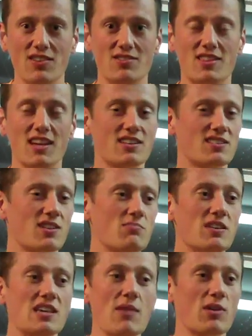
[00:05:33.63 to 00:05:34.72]
You think of
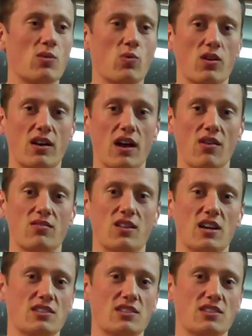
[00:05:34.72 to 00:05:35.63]
some gimmick workout,